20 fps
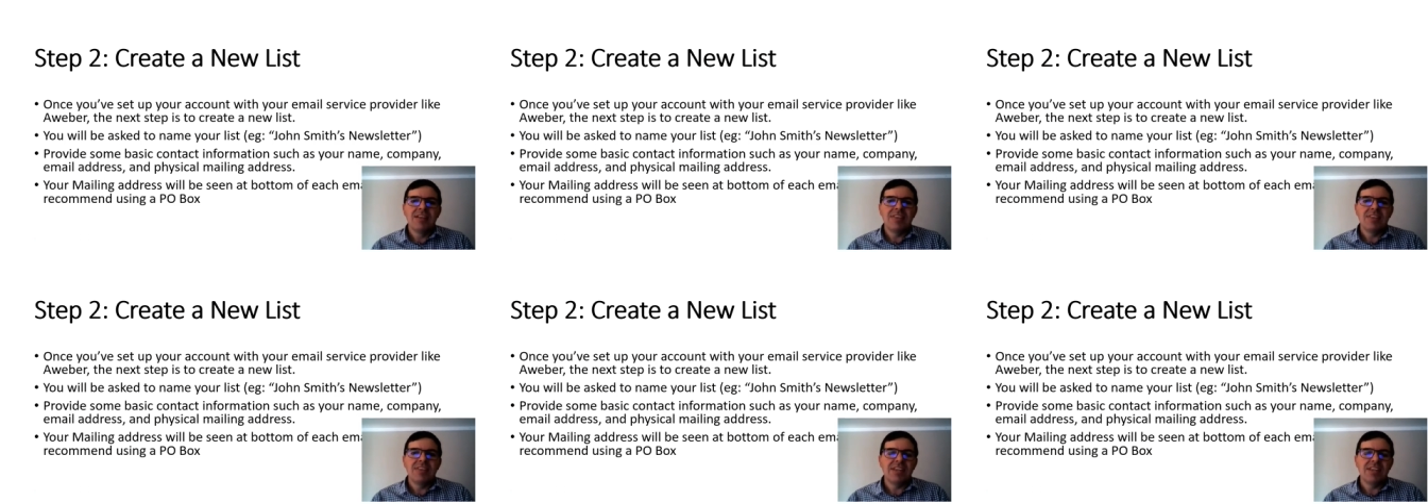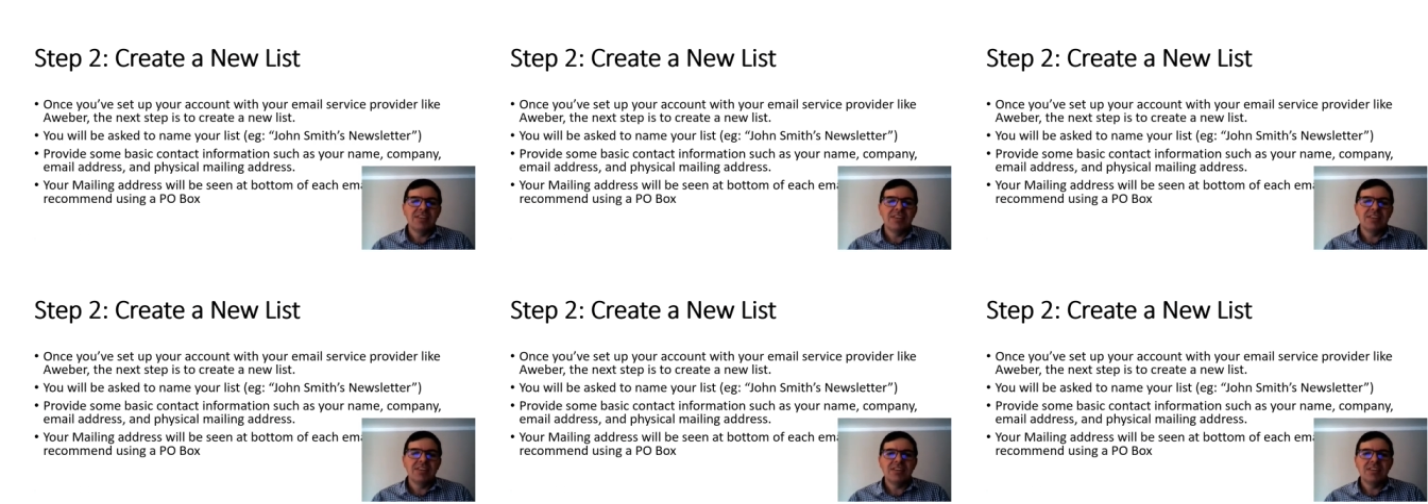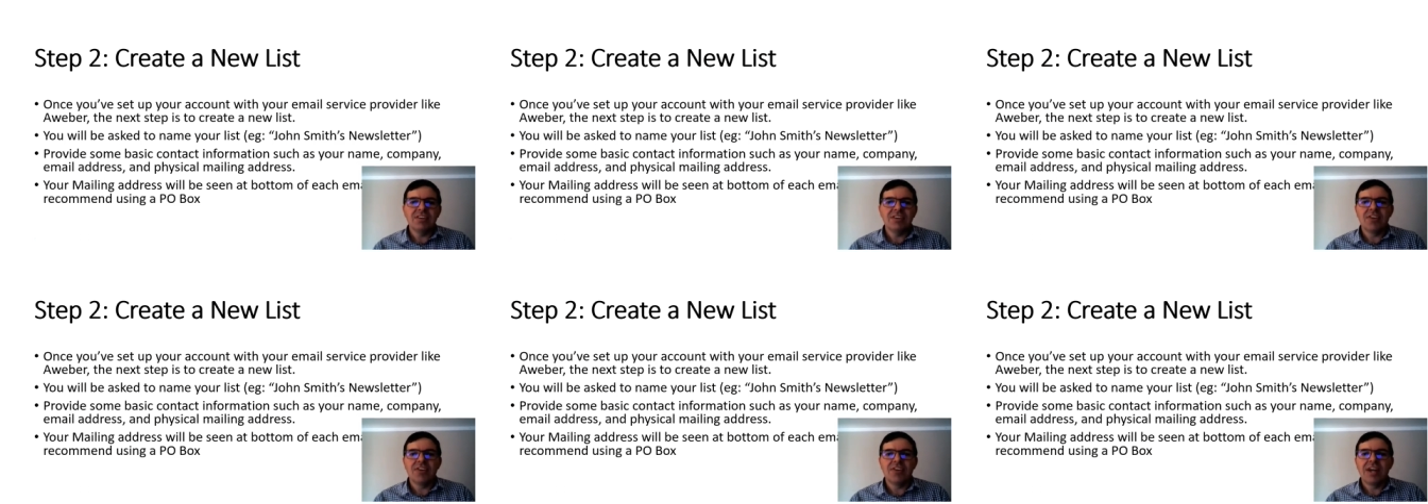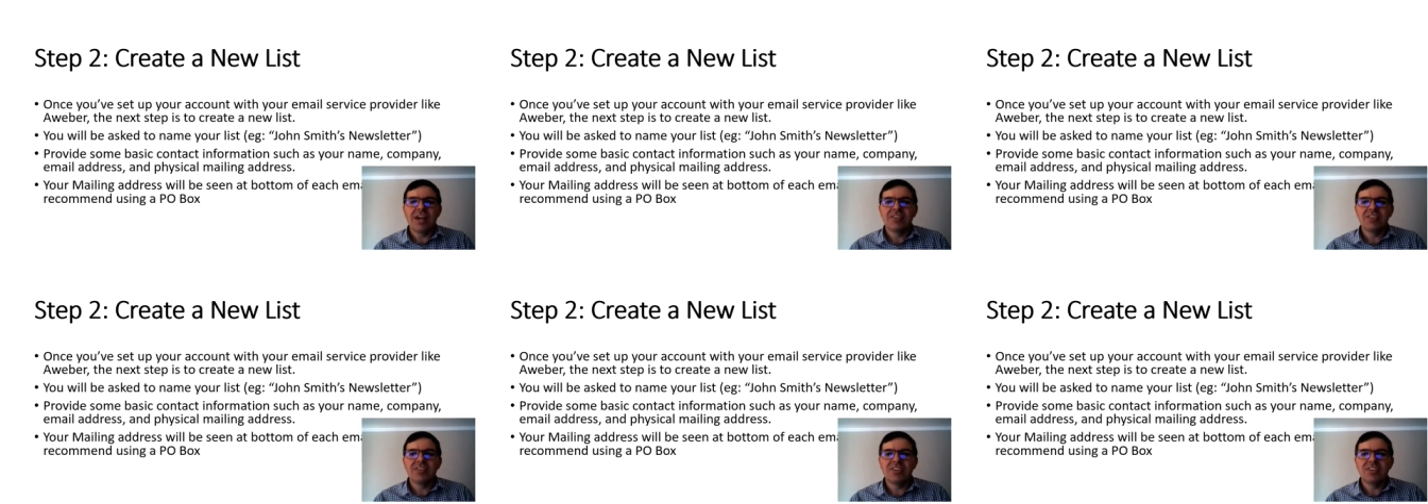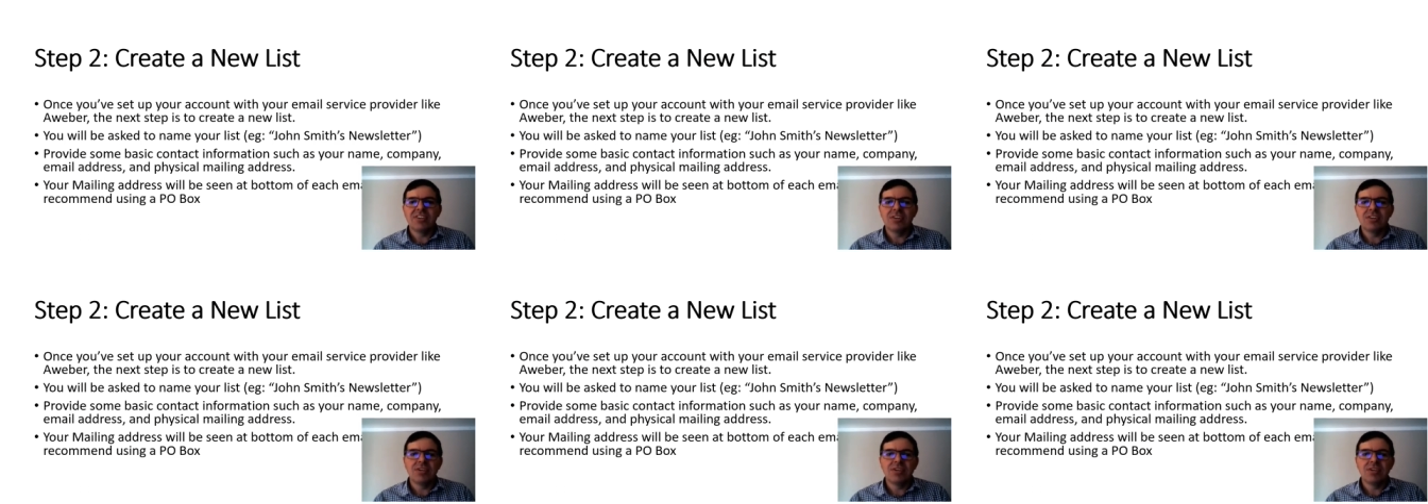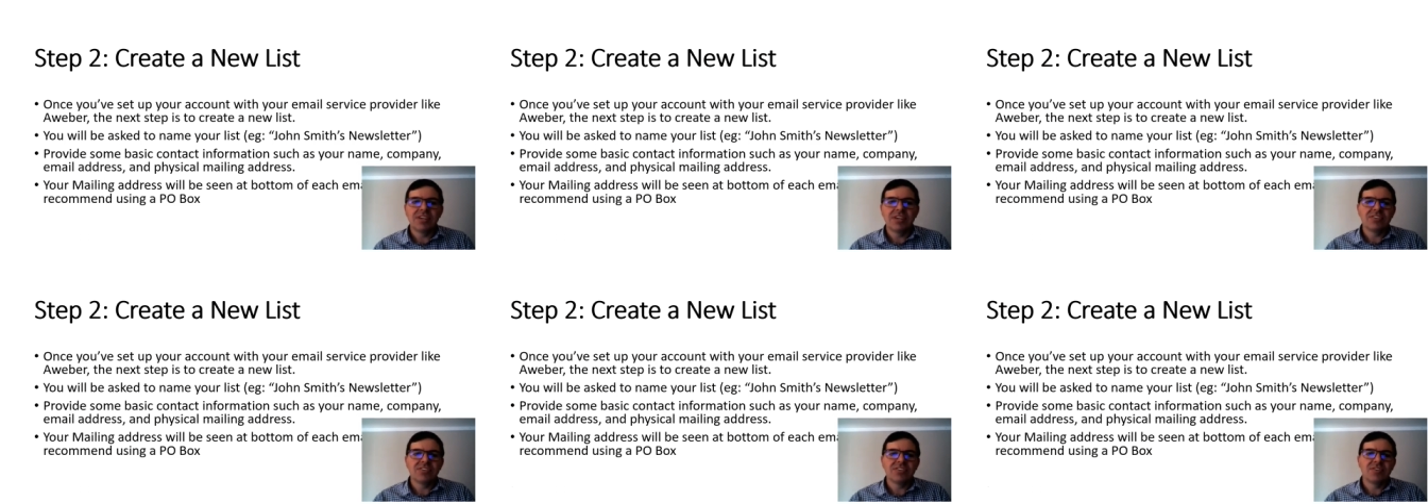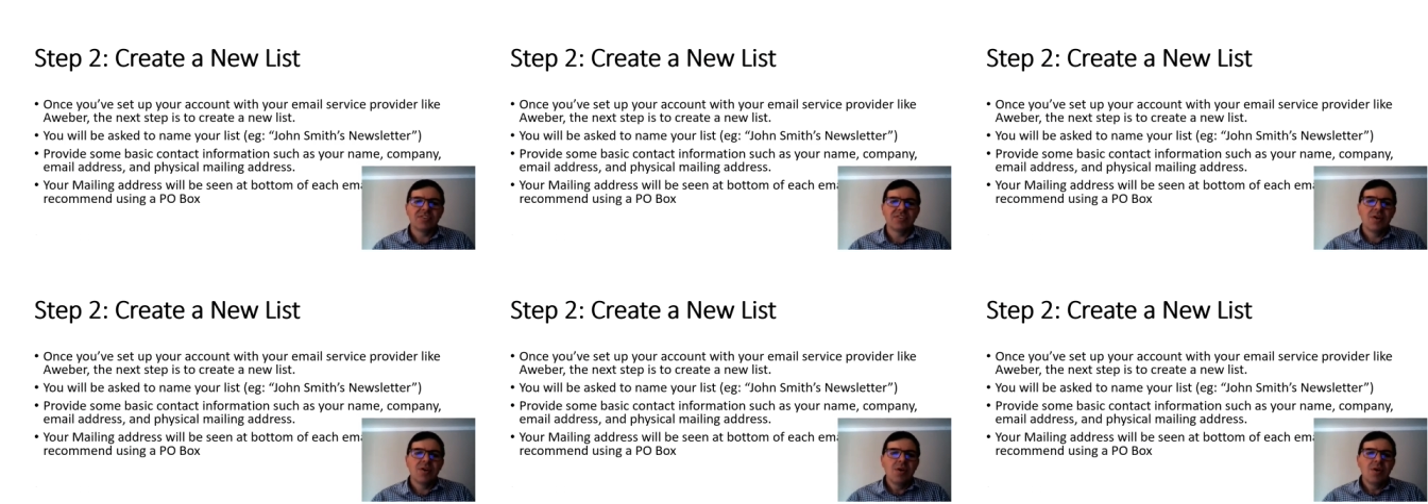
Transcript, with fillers: then create a new list